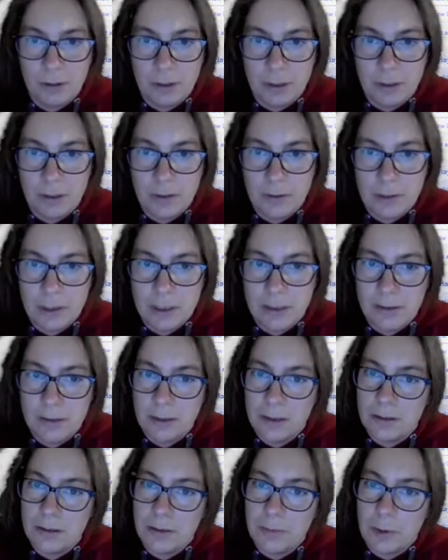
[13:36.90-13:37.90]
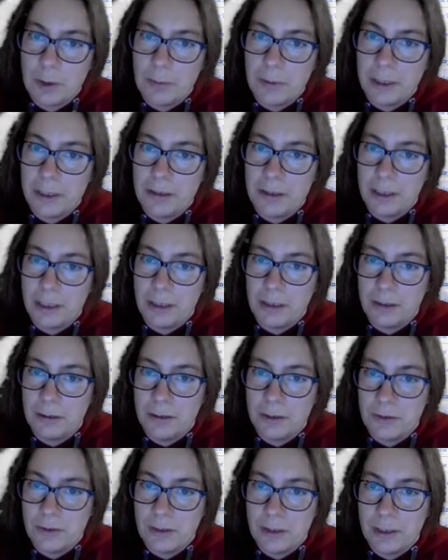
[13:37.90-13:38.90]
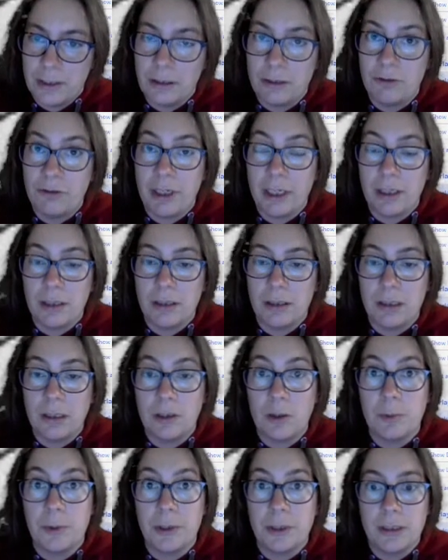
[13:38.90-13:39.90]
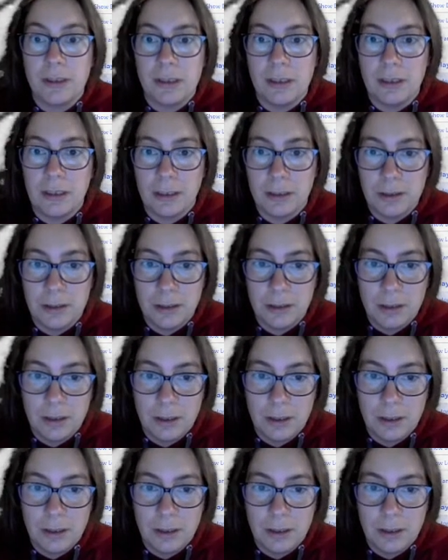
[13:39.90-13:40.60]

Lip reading: Oh, this is probably it here. There's a little ring. I hope you can see that.